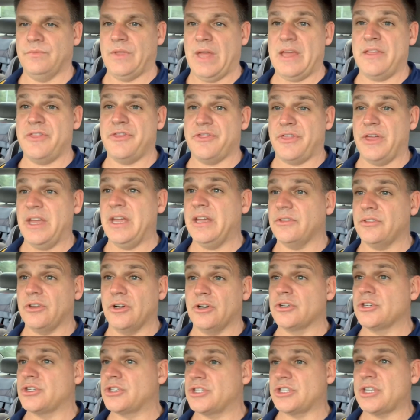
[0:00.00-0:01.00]
they think
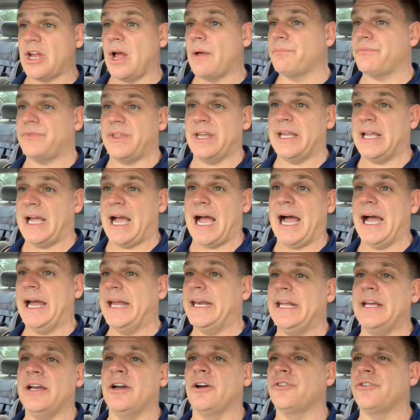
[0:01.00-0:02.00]
there's something
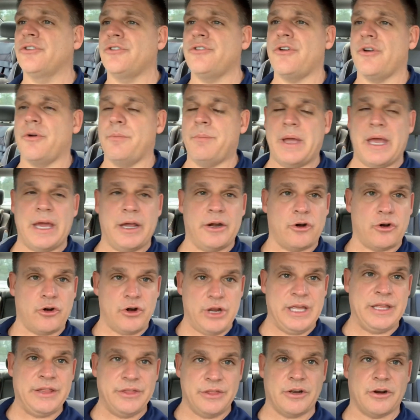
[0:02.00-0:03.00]
hiding under their bed
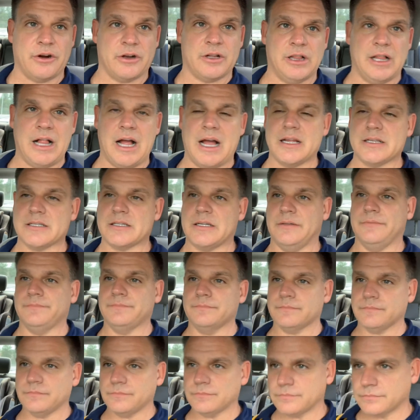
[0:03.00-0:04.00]
or in their closet.
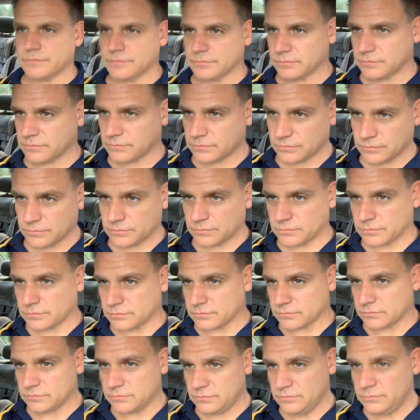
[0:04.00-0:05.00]

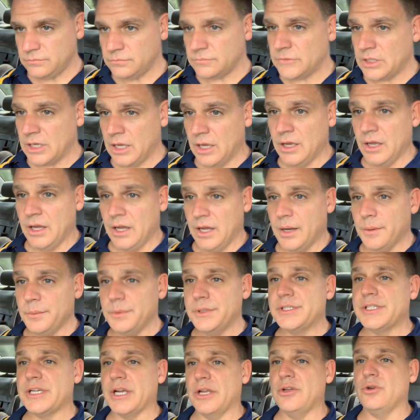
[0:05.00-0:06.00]
I'm
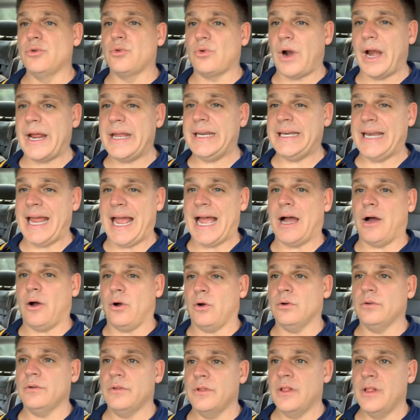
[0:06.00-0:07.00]
going to tell you right
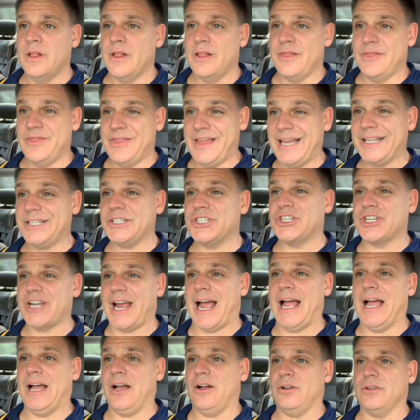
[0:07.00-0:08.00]
now, that
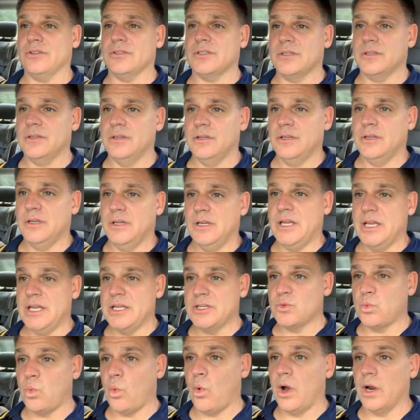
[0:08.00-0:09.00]
child
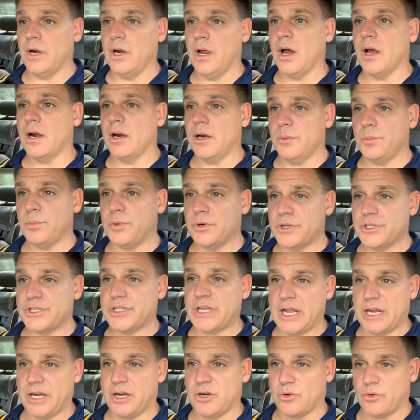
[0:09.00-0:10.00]
is
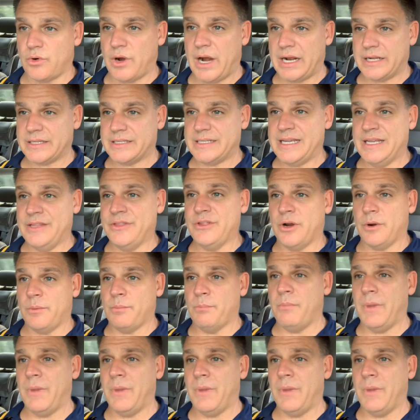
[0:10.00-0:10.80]
100% correct. In their